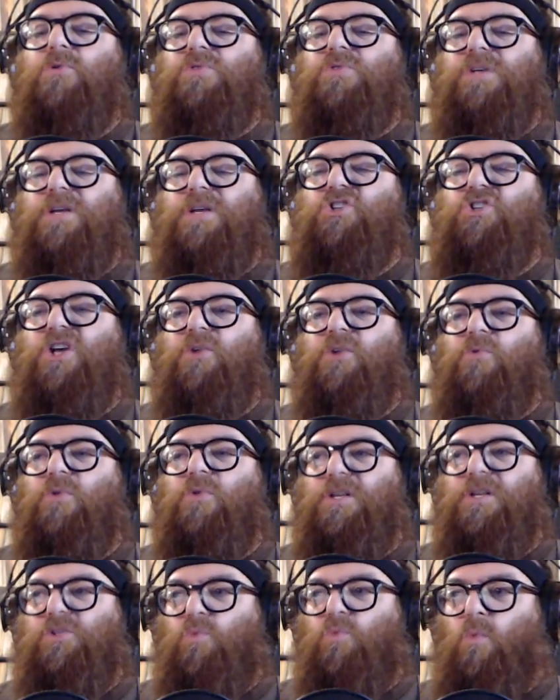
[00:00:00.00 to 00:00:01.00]
music in
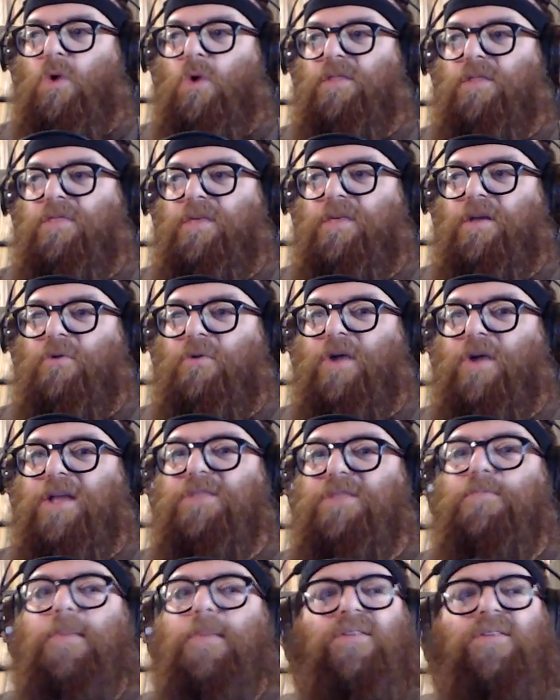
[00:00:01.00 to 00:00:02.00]
general, it's one thing,
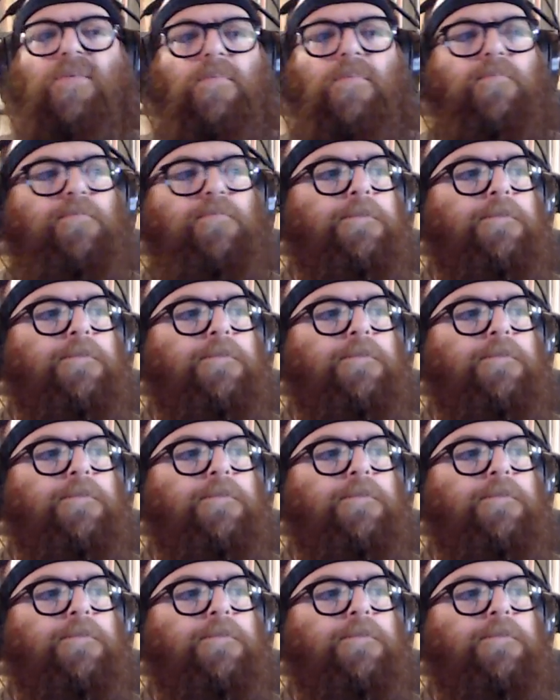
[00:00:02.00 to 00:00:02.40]
right? But